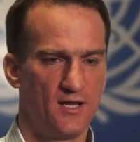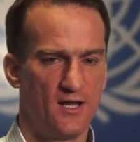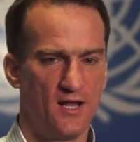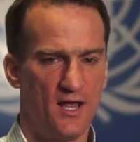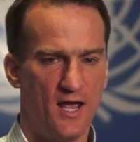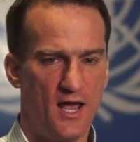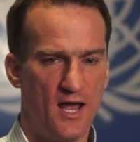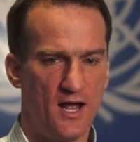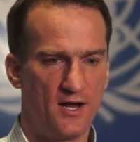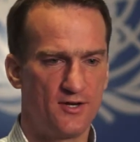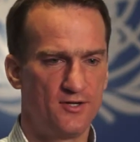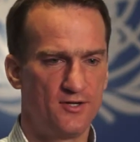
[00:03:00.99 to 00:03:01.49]

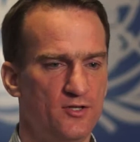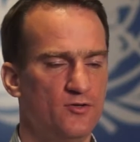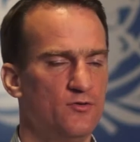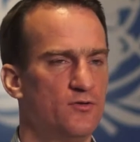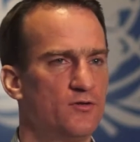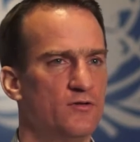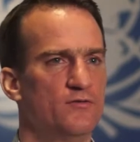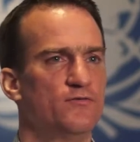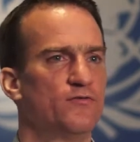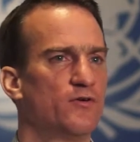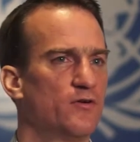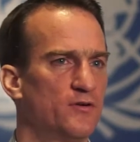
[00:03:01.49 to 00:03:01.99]
how do
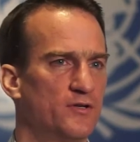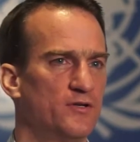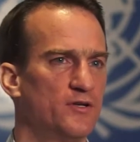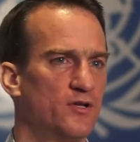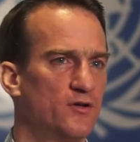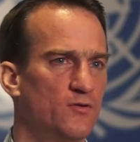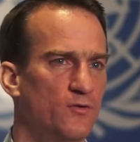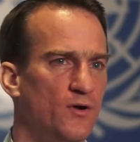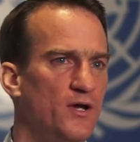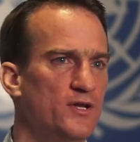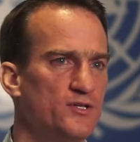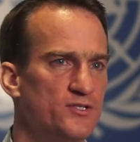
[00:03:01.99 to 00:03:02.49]
convert an
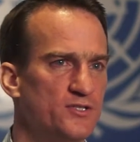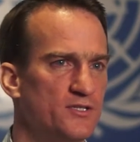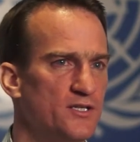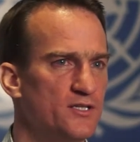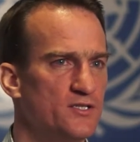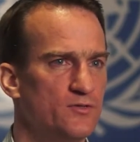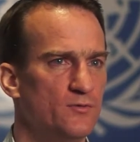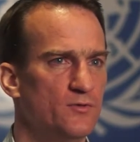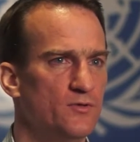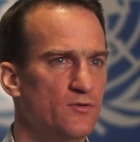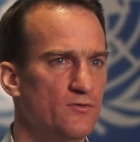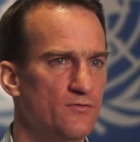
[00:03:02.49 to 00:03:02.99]
equation
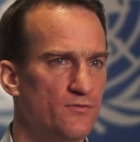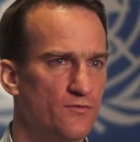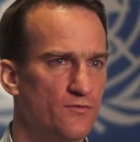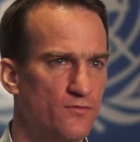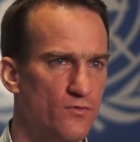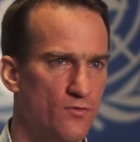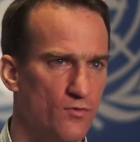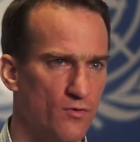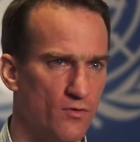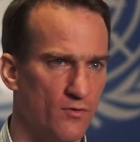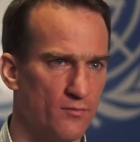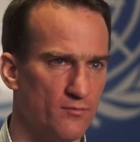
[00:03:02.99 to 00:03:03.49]
into a new
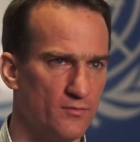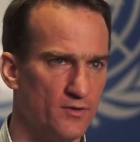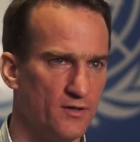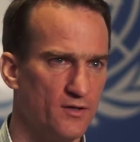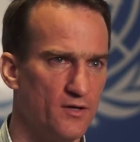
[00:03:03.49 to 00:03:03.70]
form,